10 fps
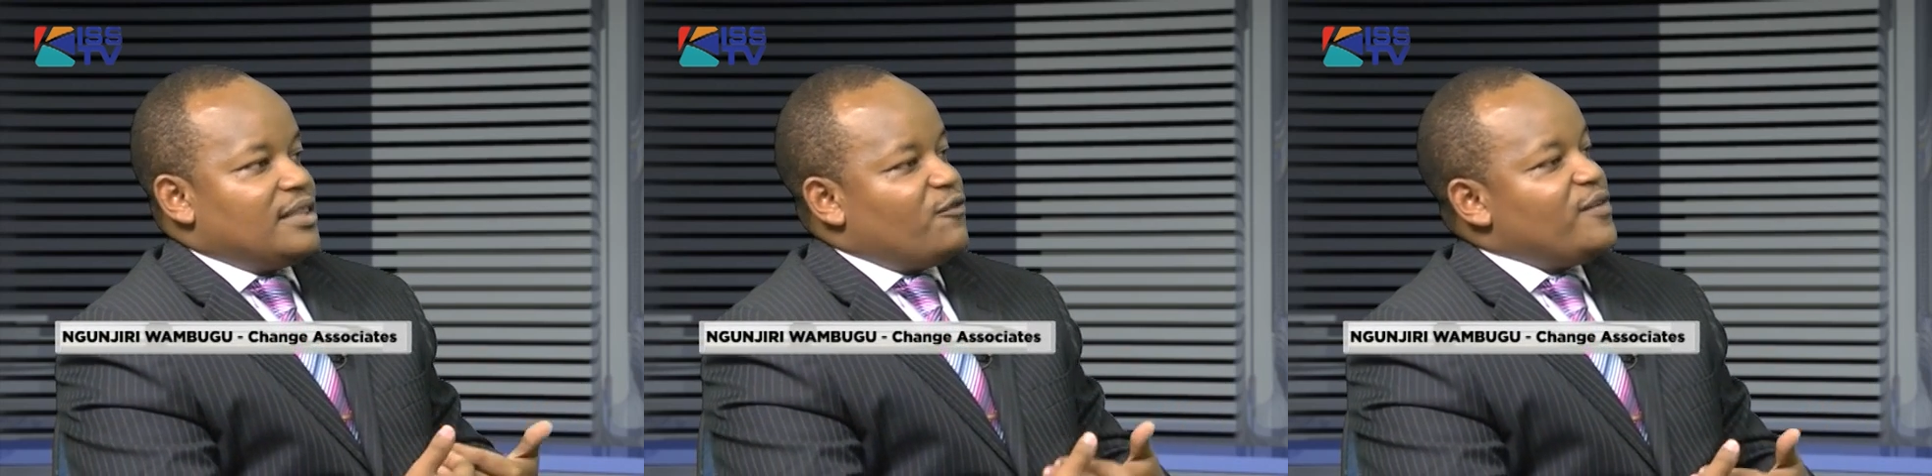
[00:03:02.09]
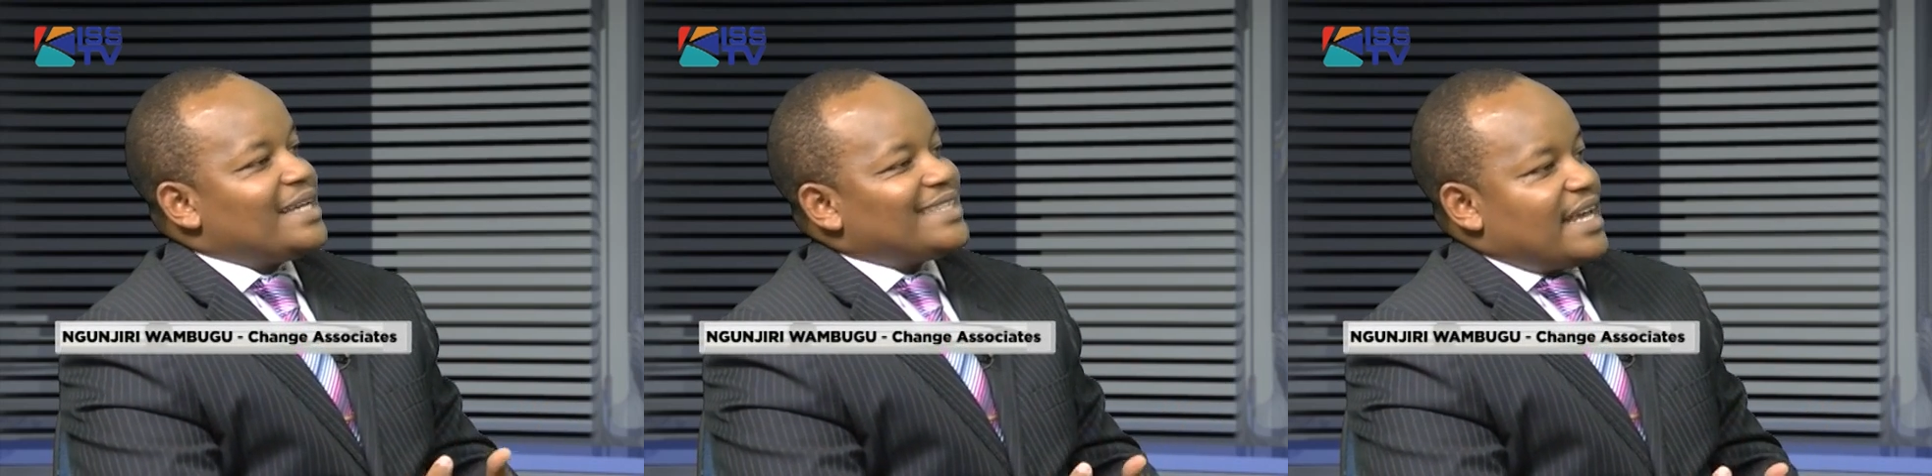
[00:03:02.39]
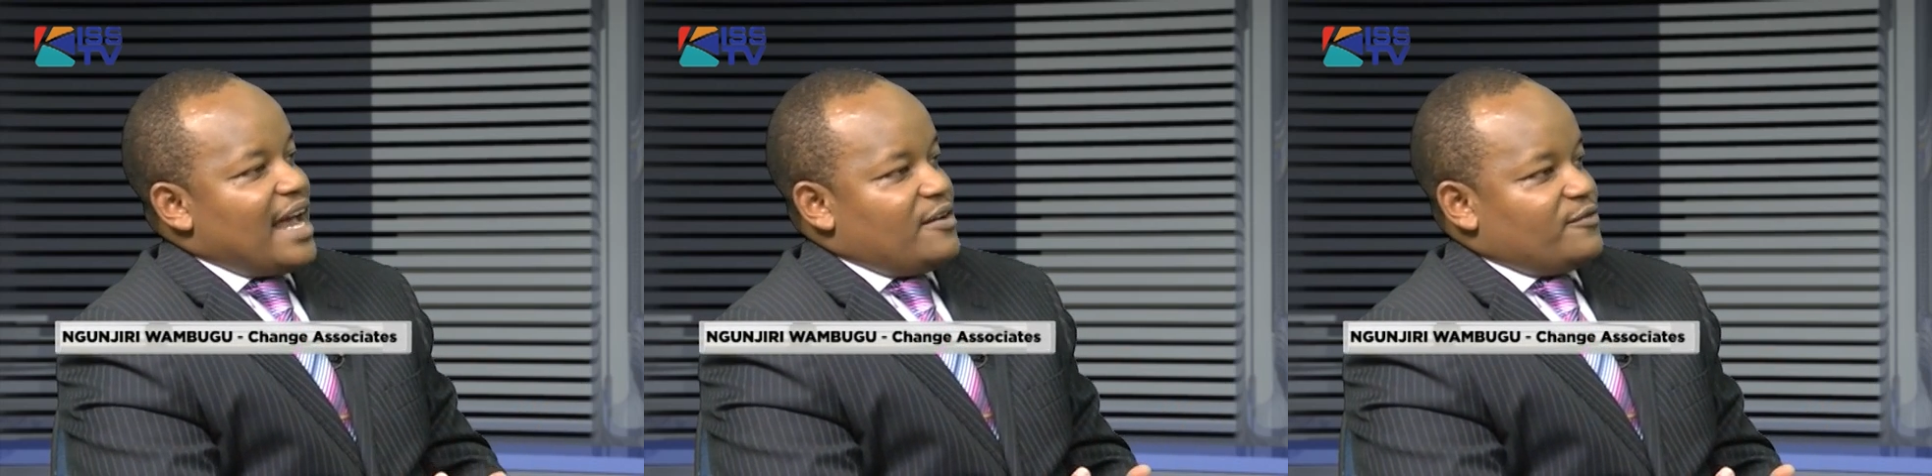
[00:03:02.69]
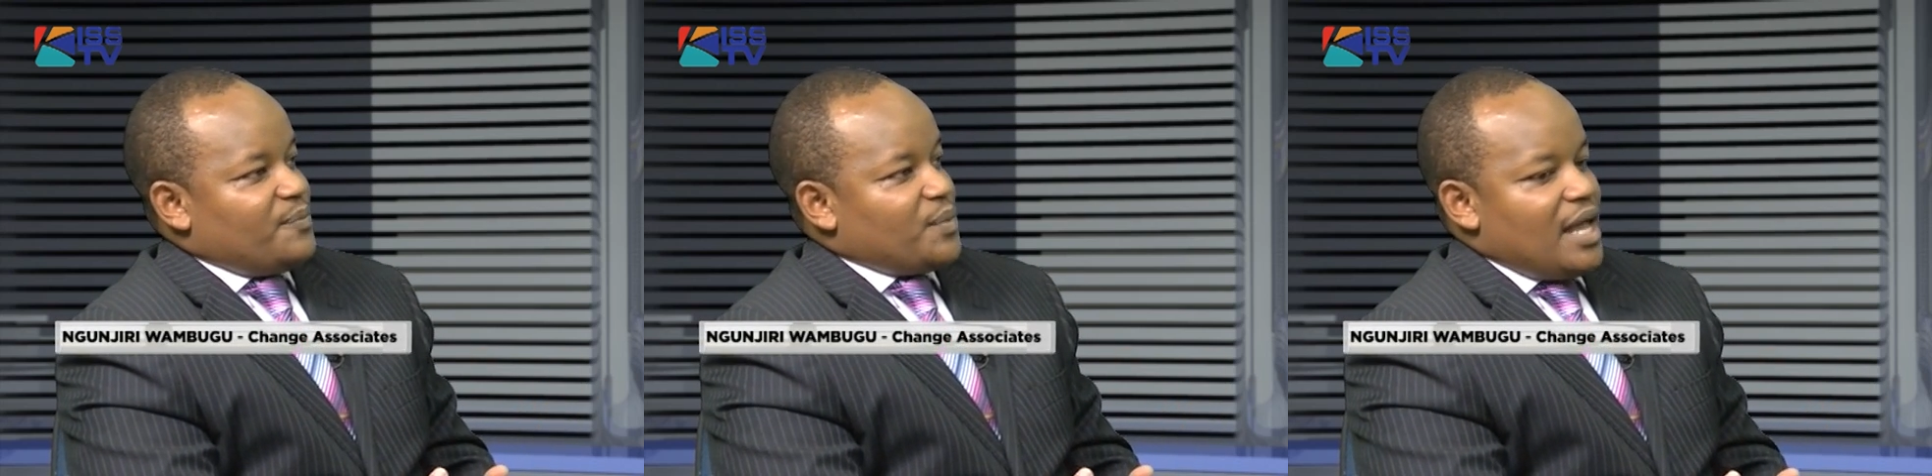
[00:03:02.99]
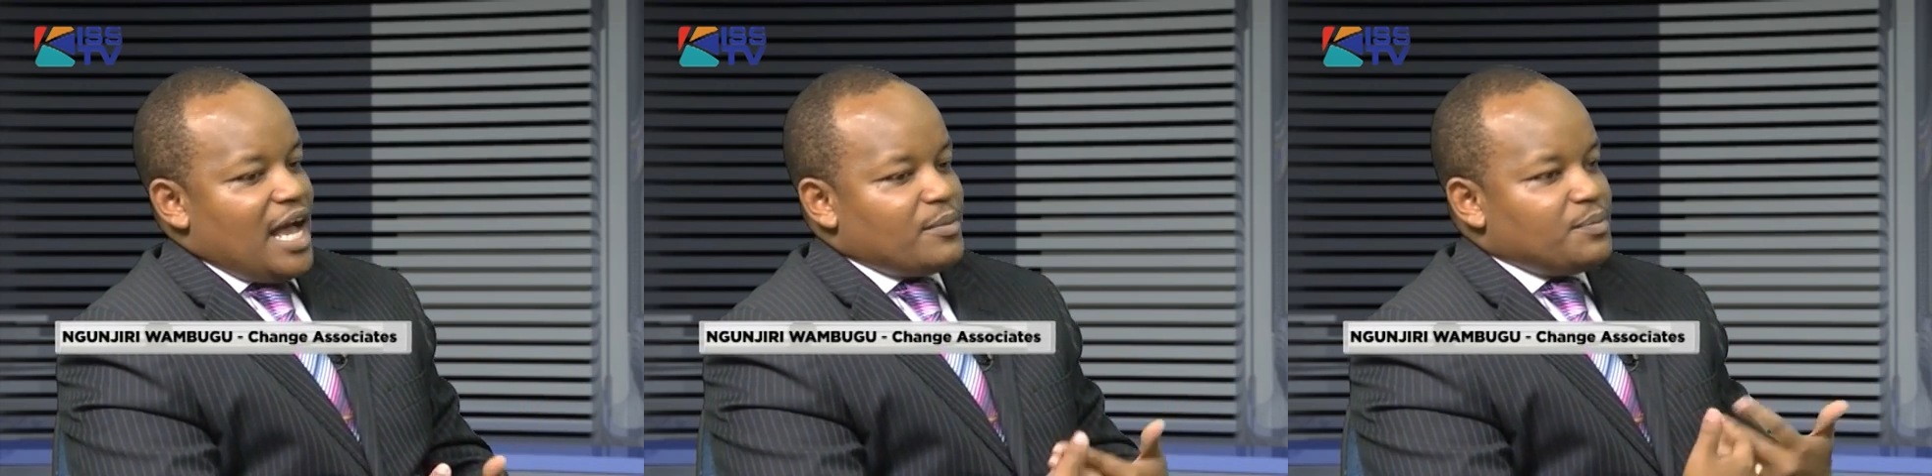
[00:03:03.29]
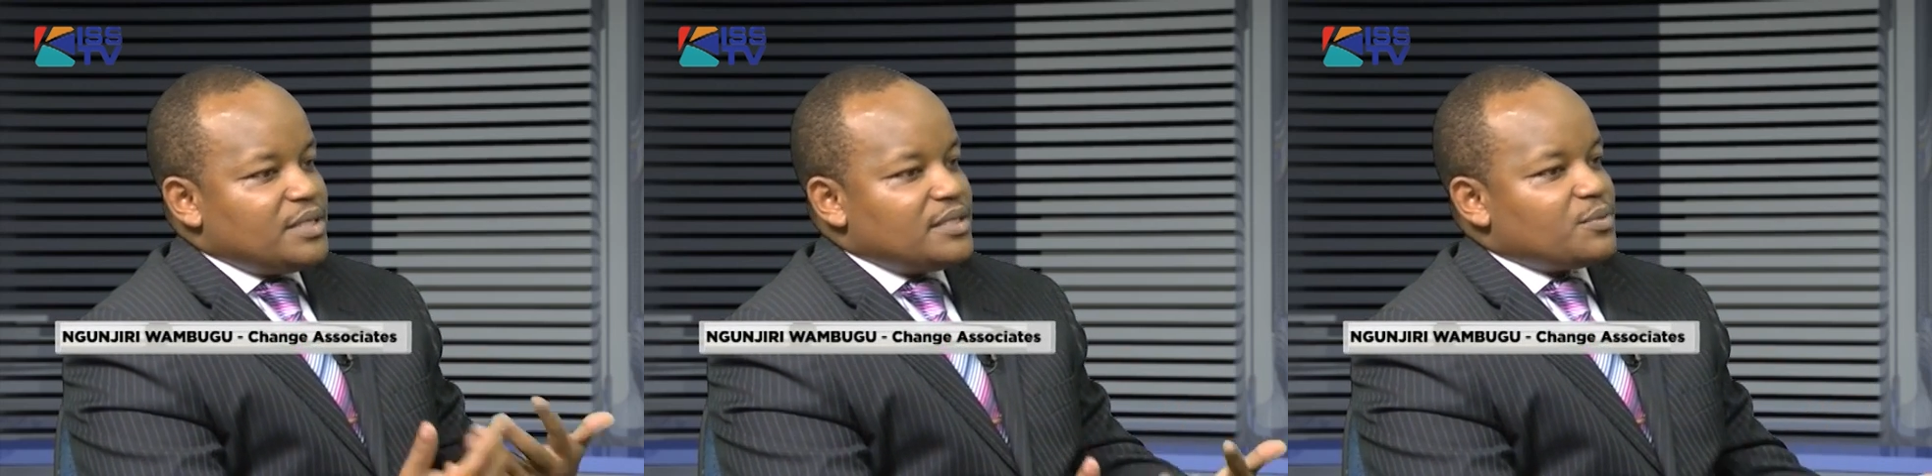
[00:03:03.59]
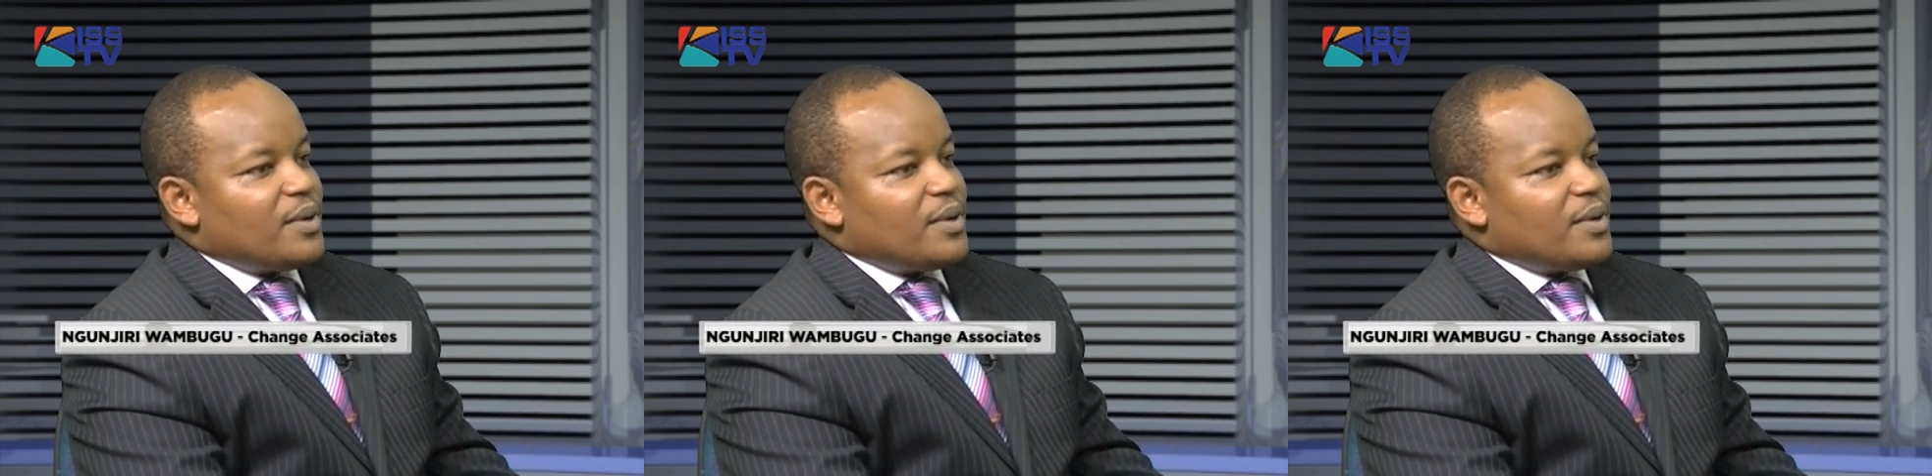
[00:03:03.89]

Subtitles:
the fears that I have. I'm a business